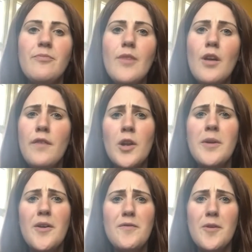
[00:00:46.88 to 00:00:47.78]

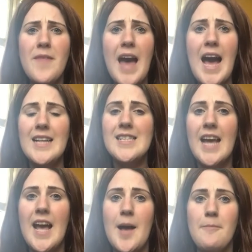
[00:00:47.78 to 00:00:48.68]
Following on from that,
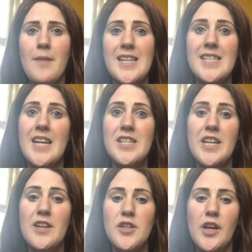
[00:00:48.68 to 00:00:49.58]
I did actually
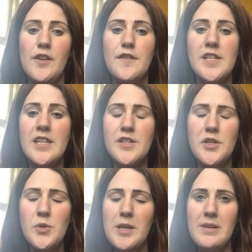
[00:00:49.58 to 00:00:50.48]
undergo fertility
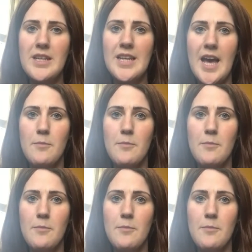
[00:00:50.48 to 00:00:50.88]
treatment